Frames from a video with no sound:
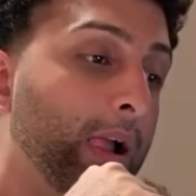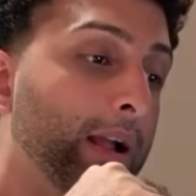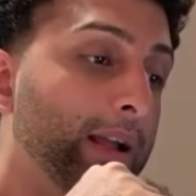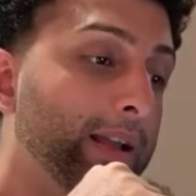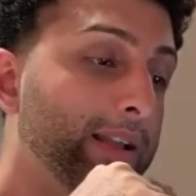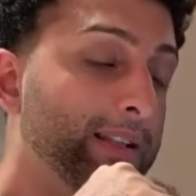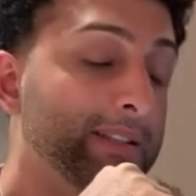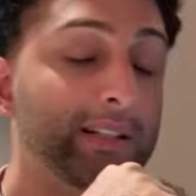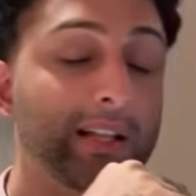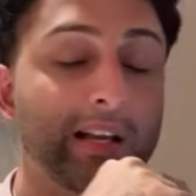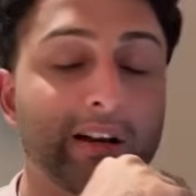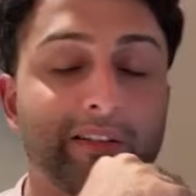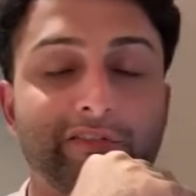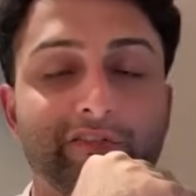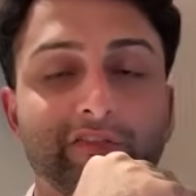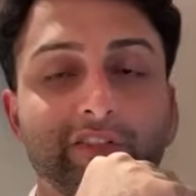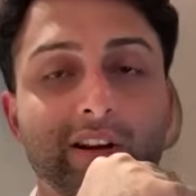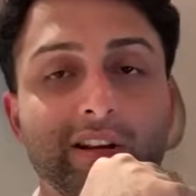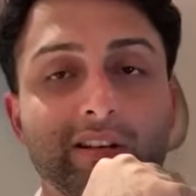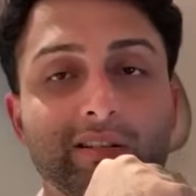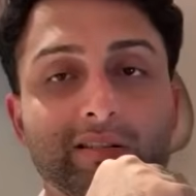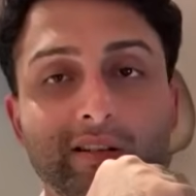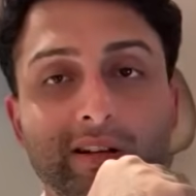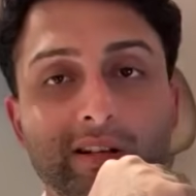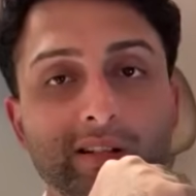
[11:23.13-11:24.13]
He's like a
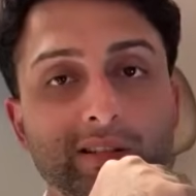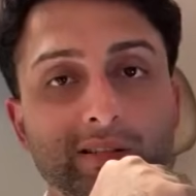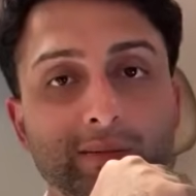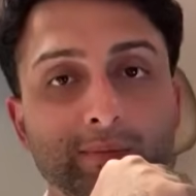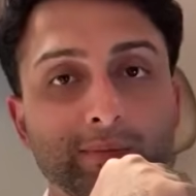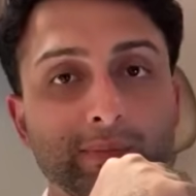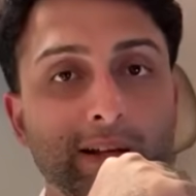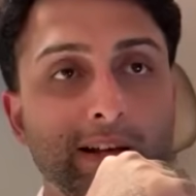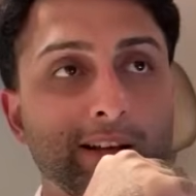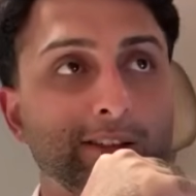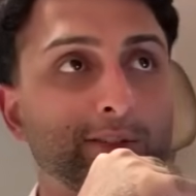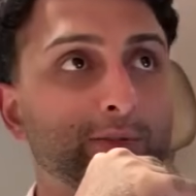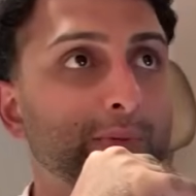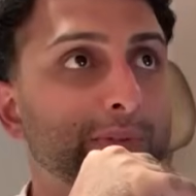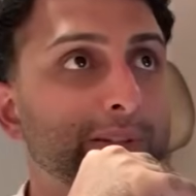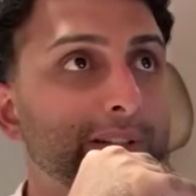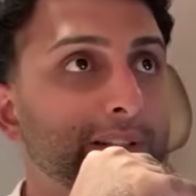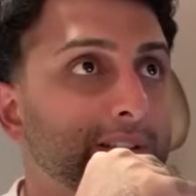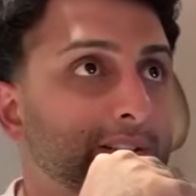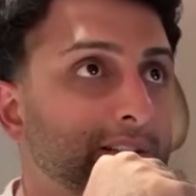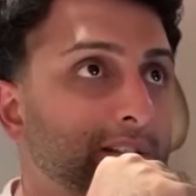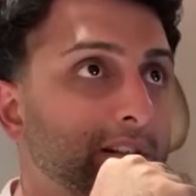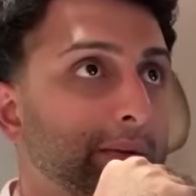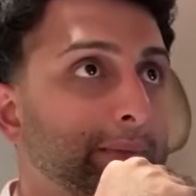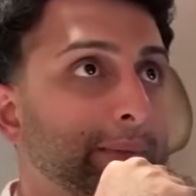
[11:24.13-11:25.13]
freight train sometimes. When
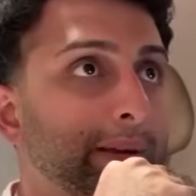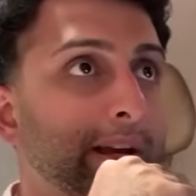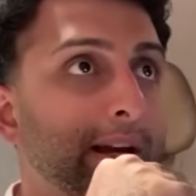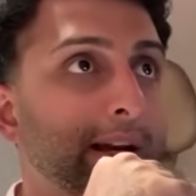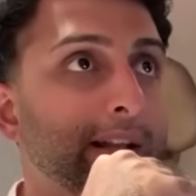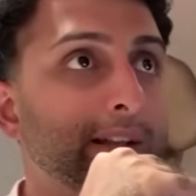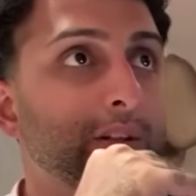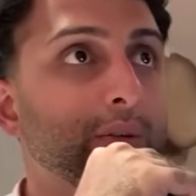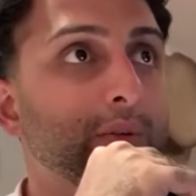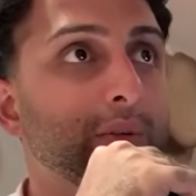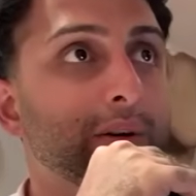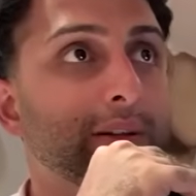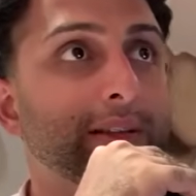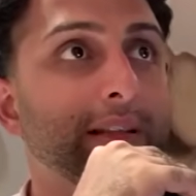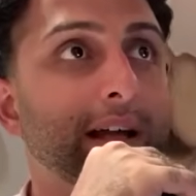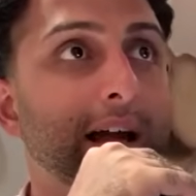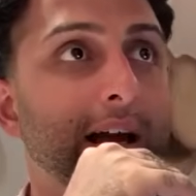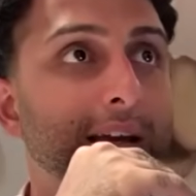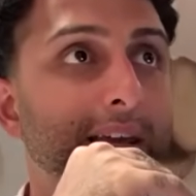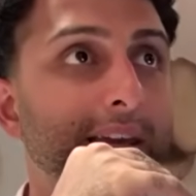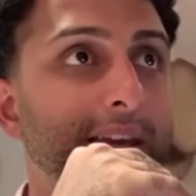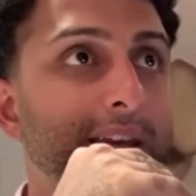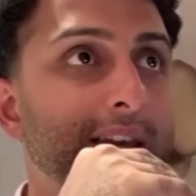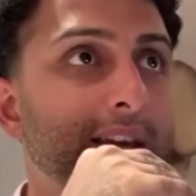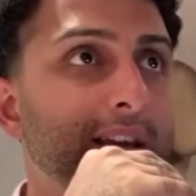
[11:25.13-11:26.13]
he's coming at you,
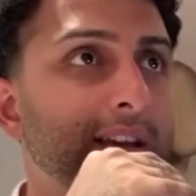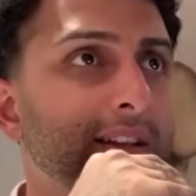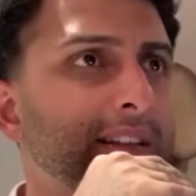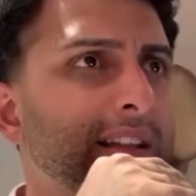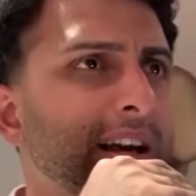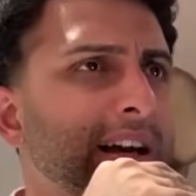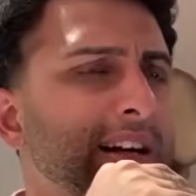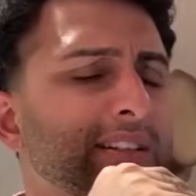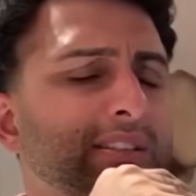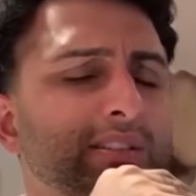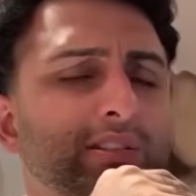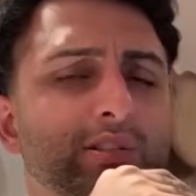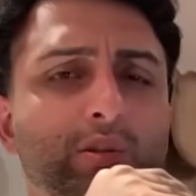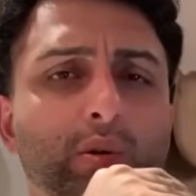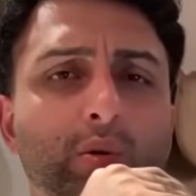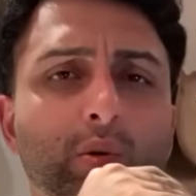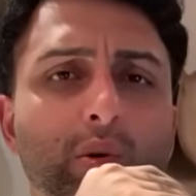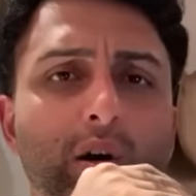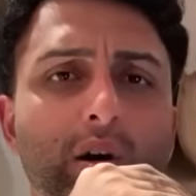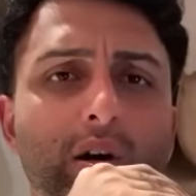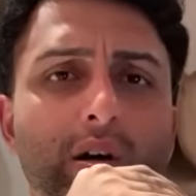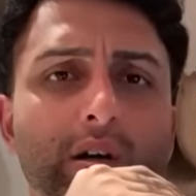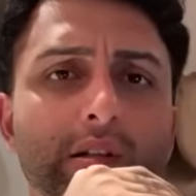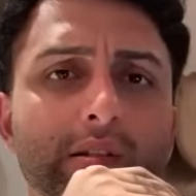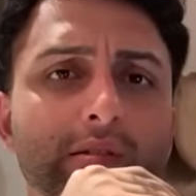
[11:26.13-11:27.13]
attacking, he attacks so
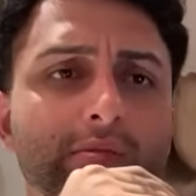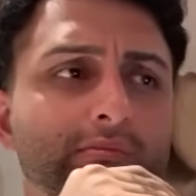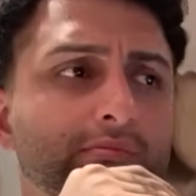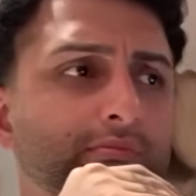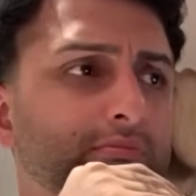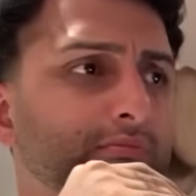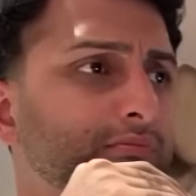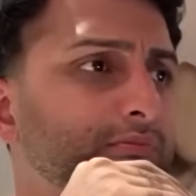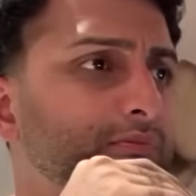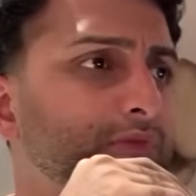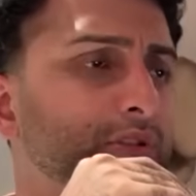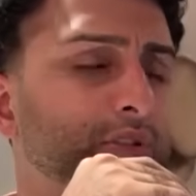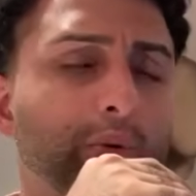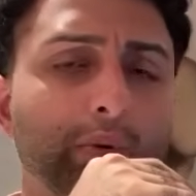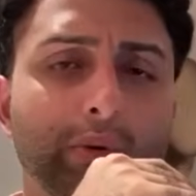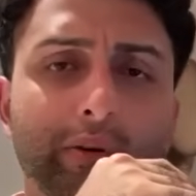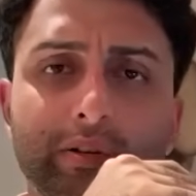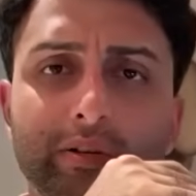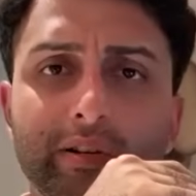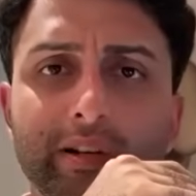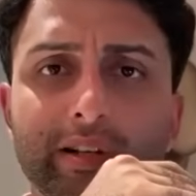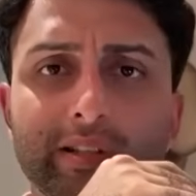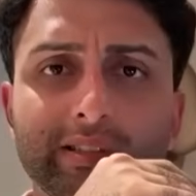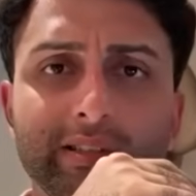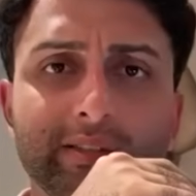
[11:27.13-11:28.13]
hard, so
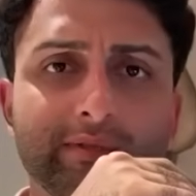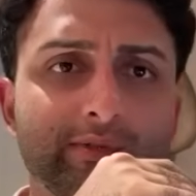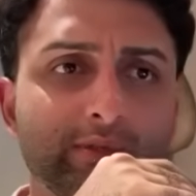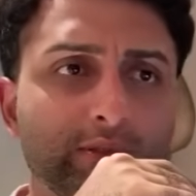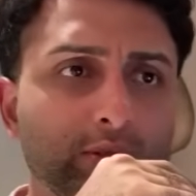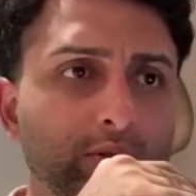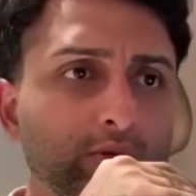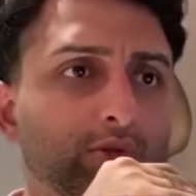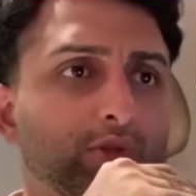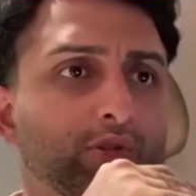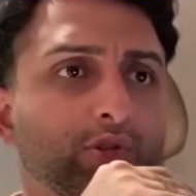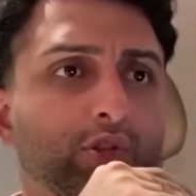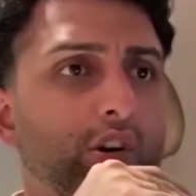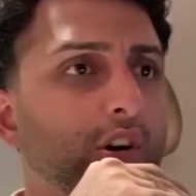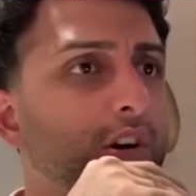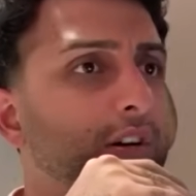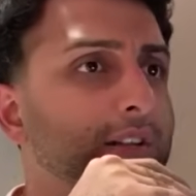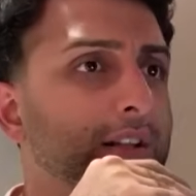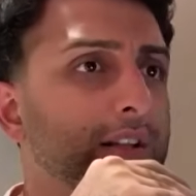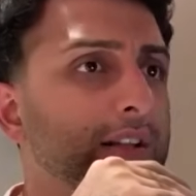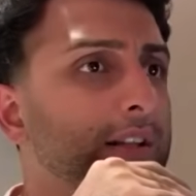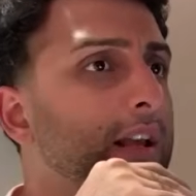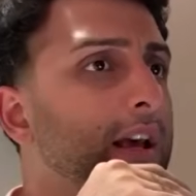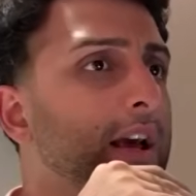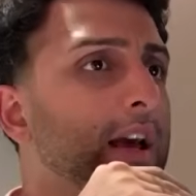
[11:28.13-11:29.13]
aggressive, so strong
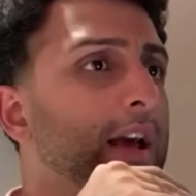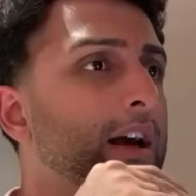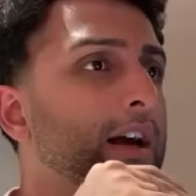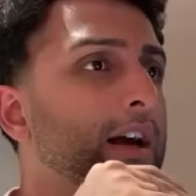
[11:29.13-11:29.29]
that